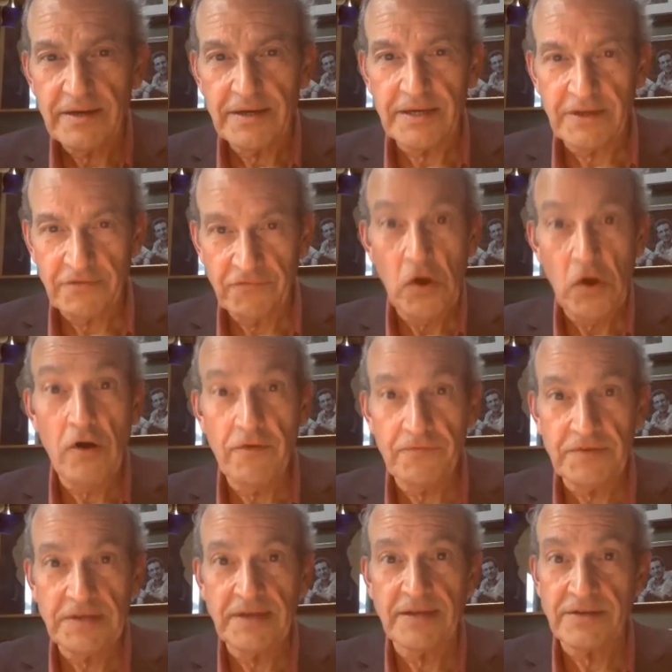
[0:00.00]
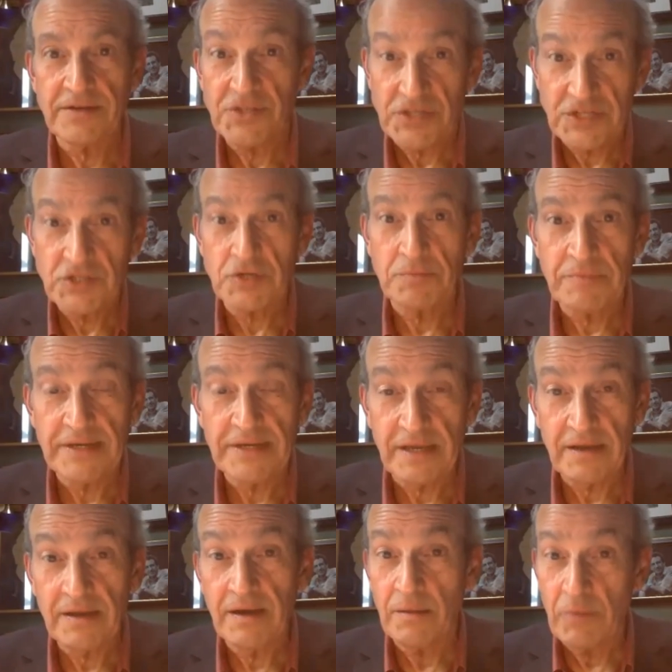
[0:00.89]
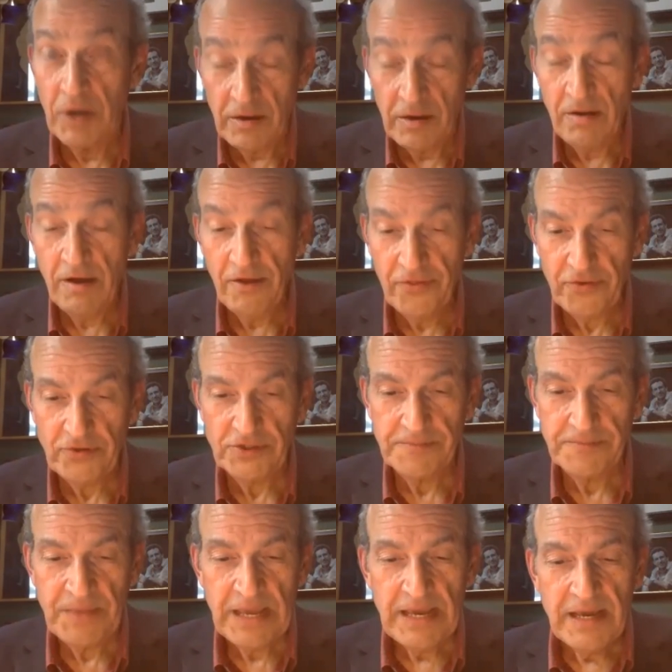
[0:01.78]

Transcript: involved in decision-making among authors.